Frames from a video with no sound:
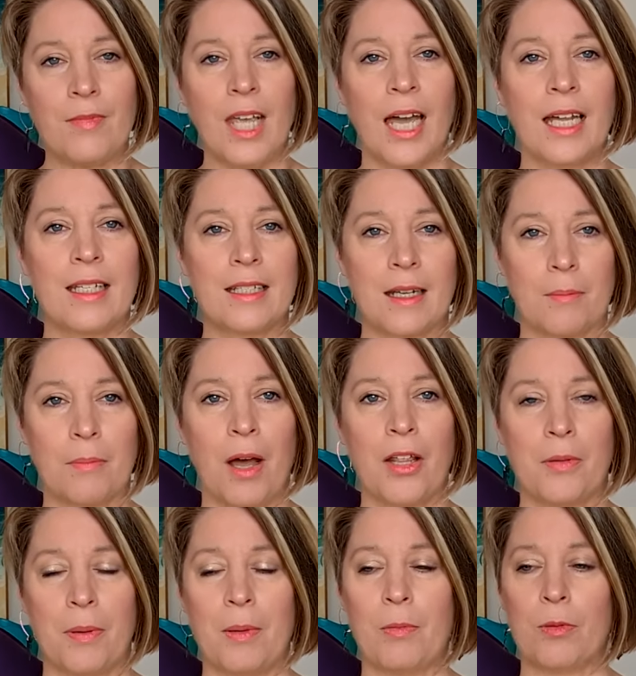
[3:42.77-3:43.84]
and some
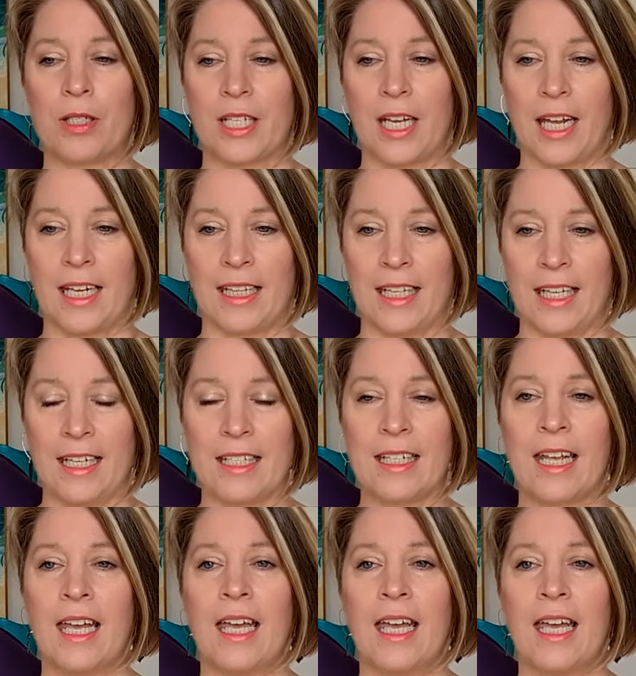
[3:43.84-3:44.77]
other people were saying this,